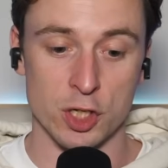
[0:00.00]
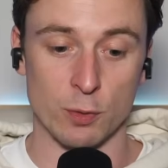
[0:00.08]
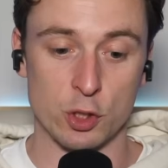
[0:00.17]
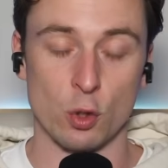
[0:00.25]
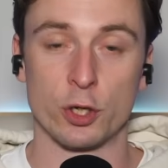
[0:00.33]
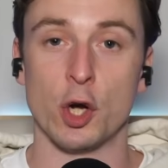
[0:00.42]
So
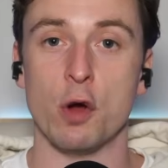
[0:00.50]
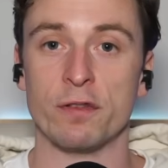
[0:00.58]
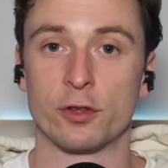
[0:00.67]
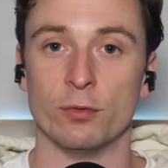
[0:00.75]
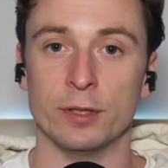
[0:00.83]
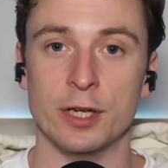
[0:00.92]
we're talking over
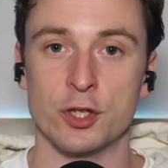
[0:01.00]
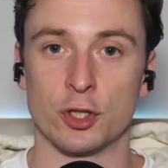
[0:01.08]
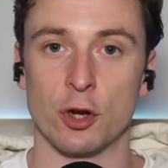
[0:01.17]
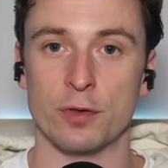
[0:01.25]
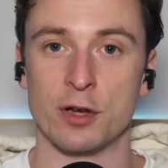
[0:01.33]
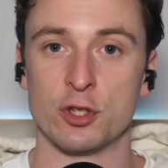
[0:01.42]
3 years
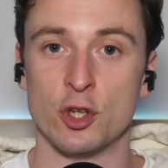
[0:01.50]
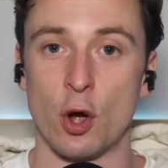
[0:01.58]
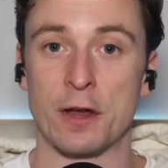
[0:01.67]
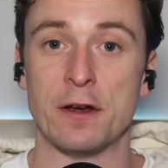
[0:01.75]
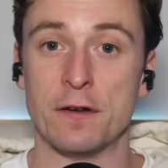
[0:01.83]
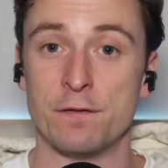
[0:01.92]
ago. There's
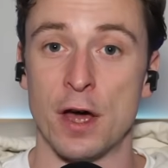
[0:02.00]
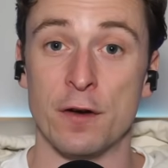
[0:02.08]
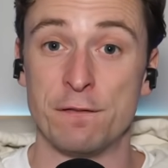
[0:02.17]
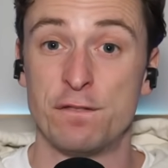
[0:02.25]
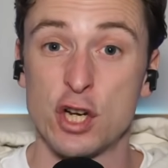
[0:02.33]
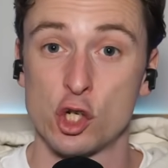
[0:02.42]
not an
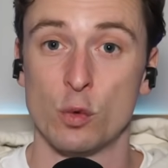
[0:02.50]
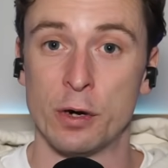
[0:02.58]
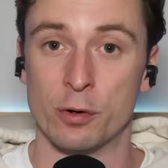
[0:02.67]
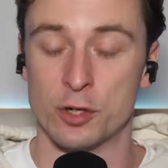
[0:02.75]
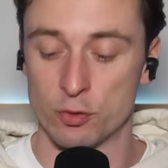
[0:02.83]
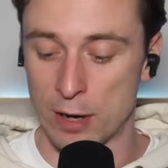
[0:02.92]
official win
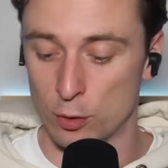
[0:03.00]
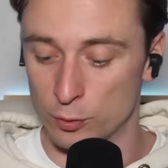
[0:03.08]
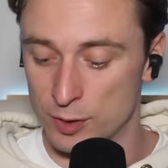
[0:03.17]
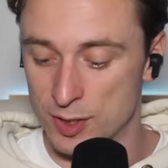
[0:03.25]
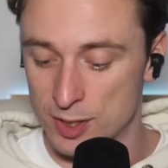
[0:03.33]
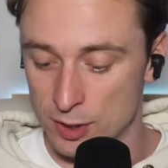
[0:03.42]
on his
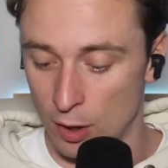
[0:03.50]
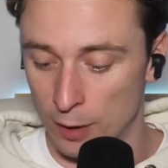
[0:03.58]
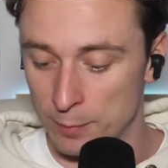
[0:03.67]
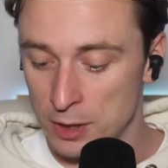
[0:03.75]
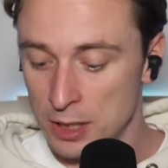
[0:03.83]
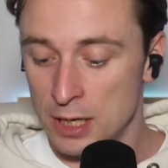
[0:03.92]
record in this time.